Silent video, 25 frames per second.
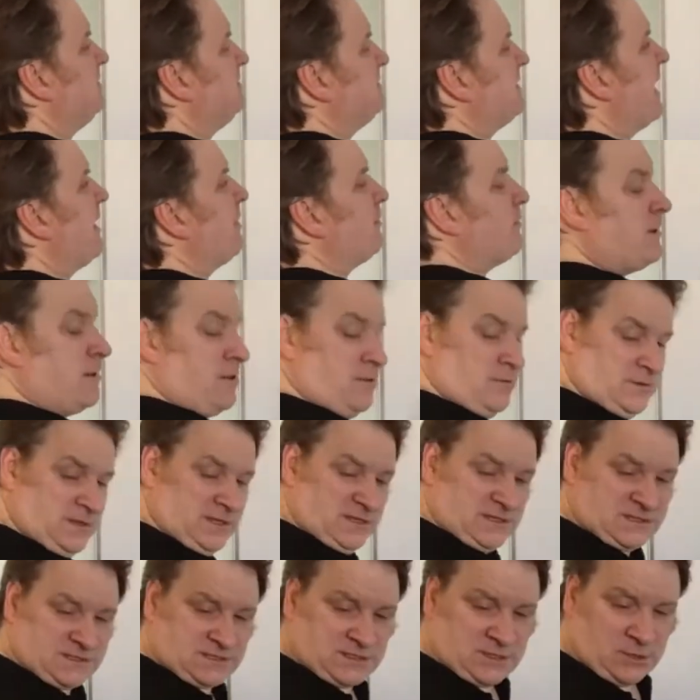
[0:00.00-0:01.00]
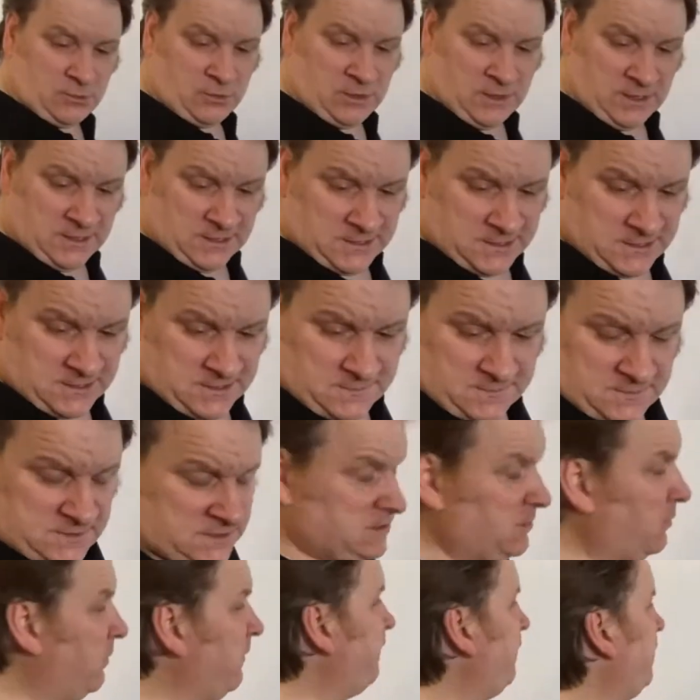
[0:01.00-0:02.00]
download this. So
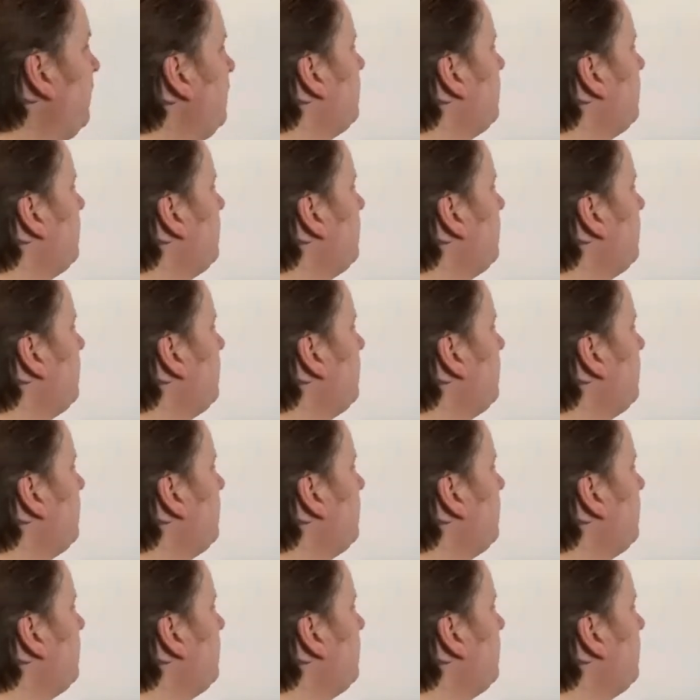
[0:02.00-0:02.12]
so if you